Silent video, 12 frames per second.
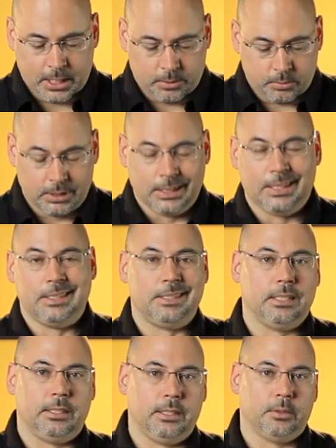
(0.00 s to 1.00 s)
made it really
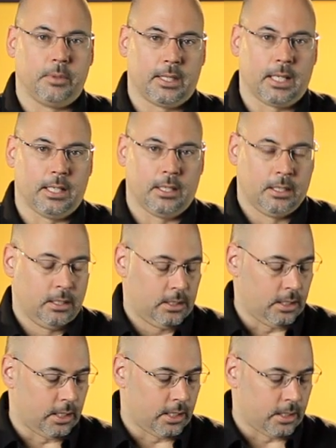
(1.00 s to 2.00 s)
easy to deal with that,
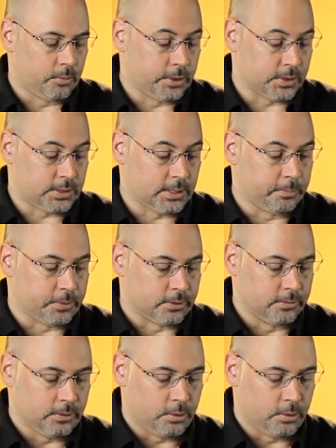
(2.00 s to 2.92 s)
which is simple.